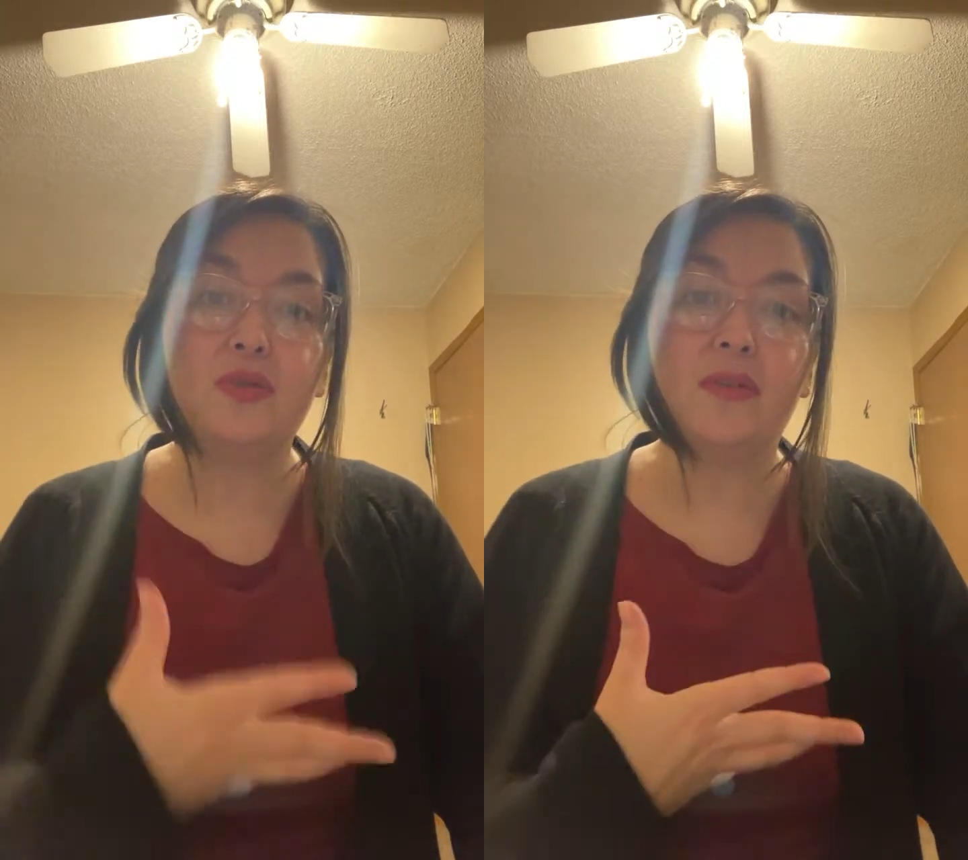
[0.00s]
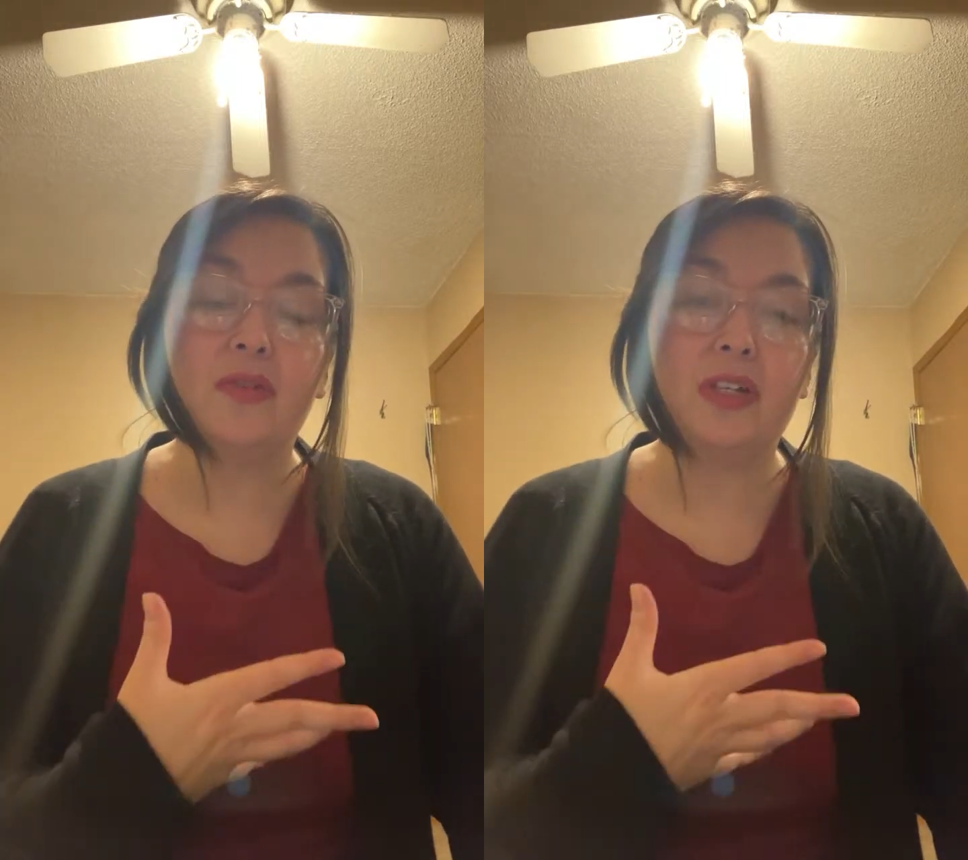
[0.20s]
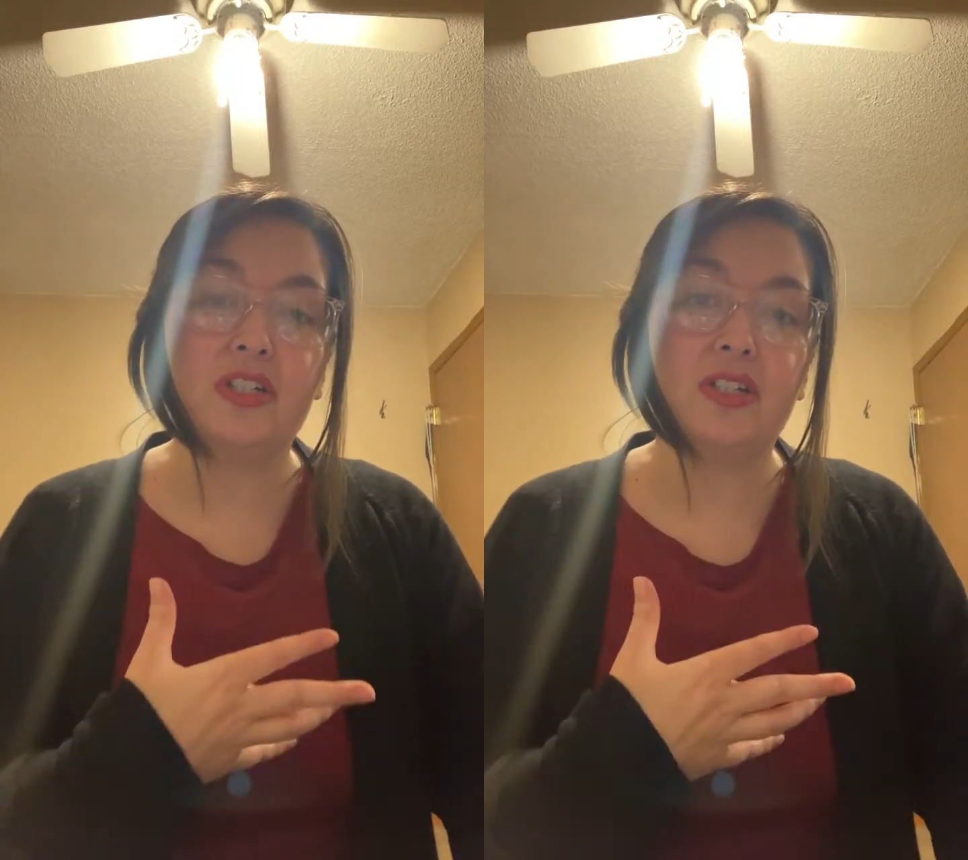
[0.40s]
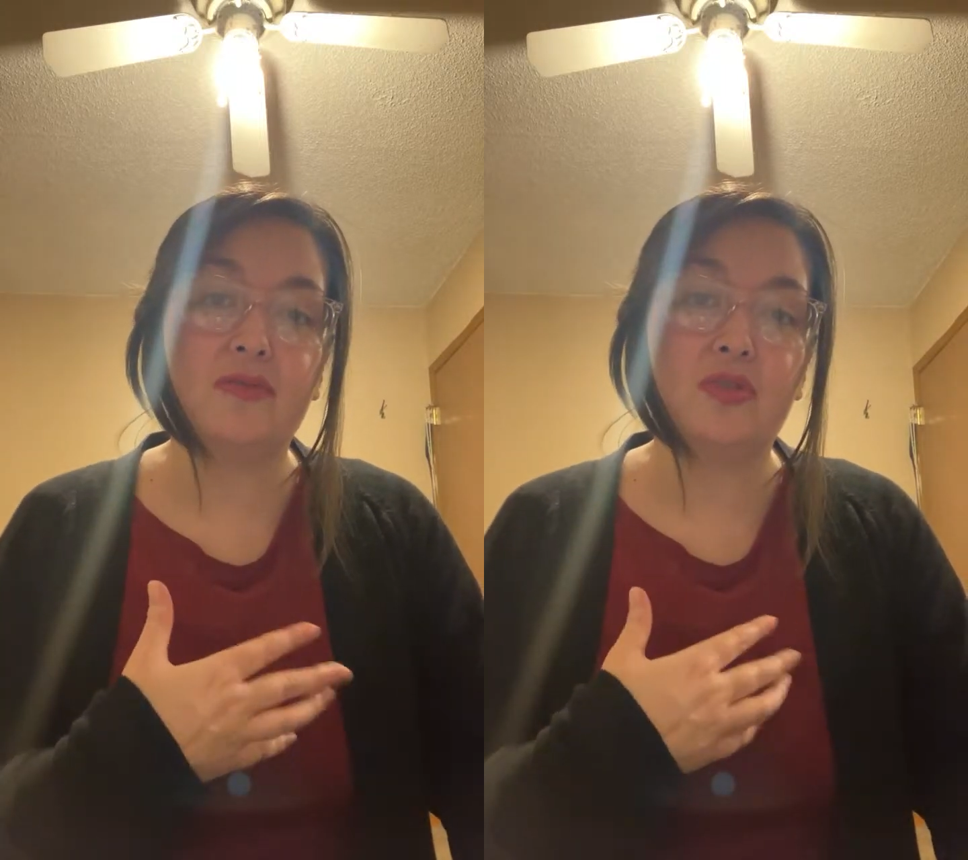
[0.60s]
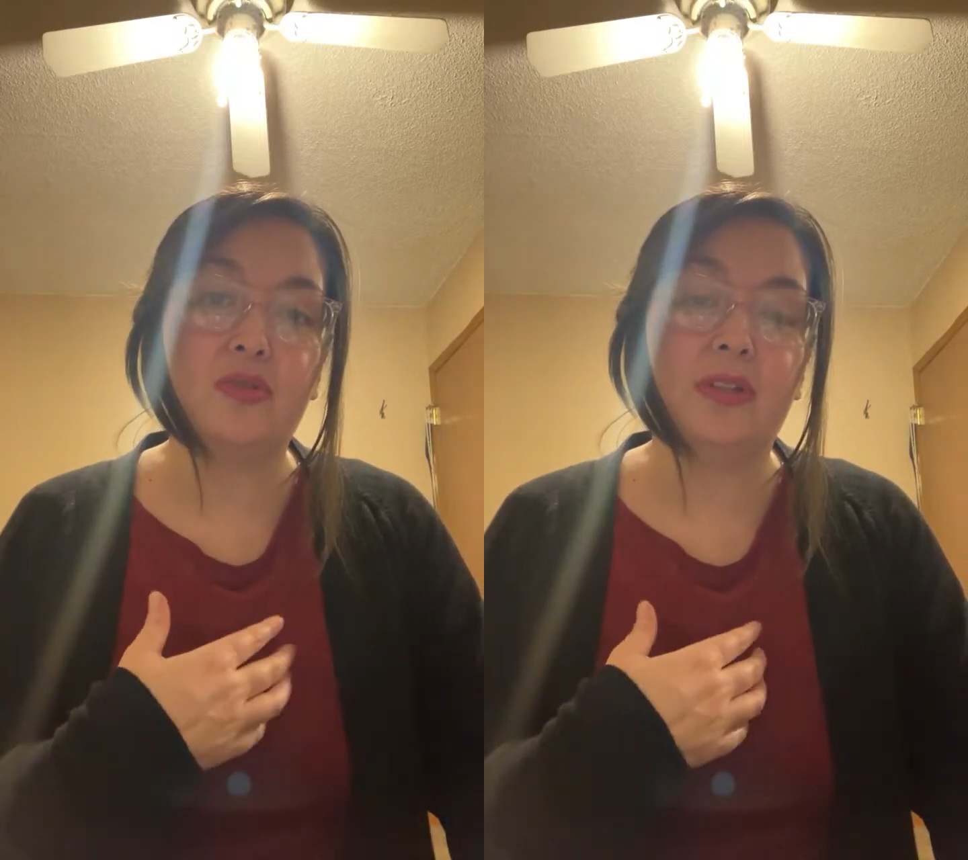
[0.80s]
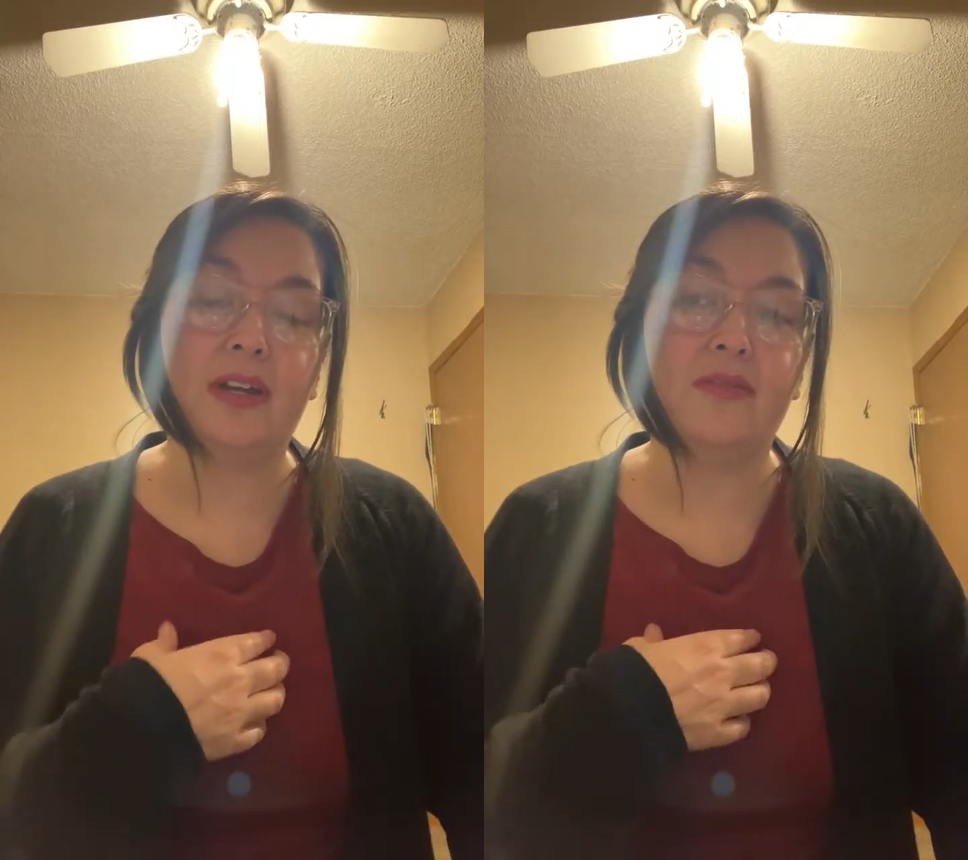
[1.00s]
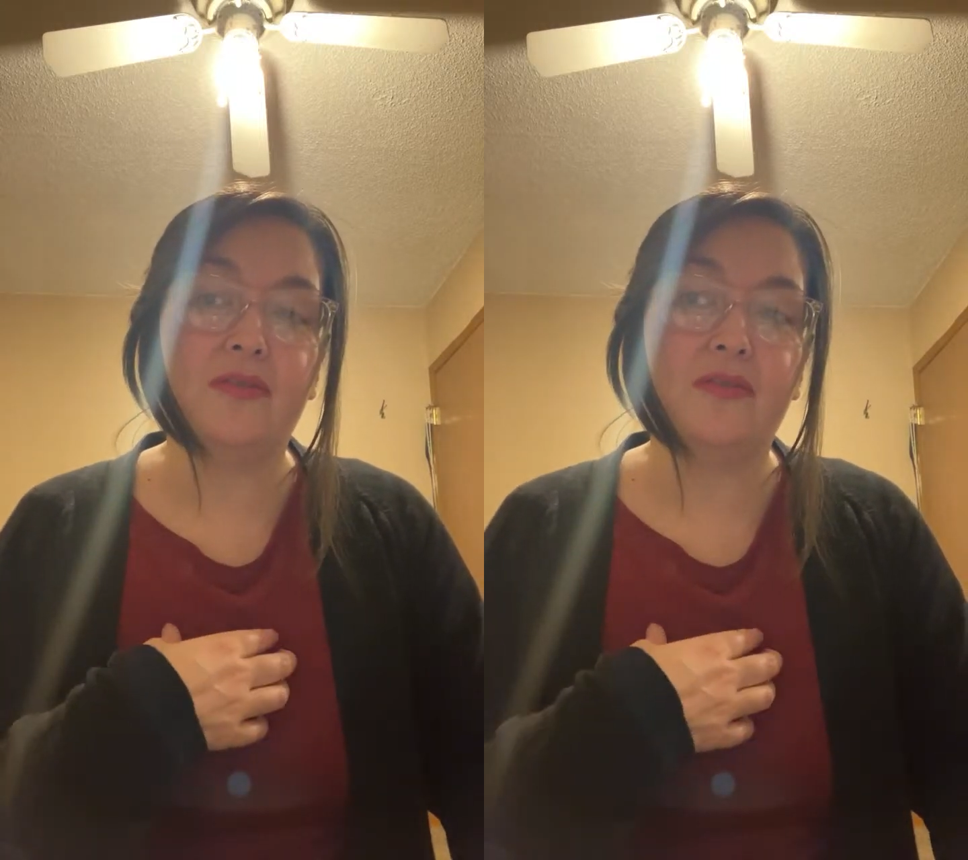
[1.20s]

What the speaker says: revelation of true love,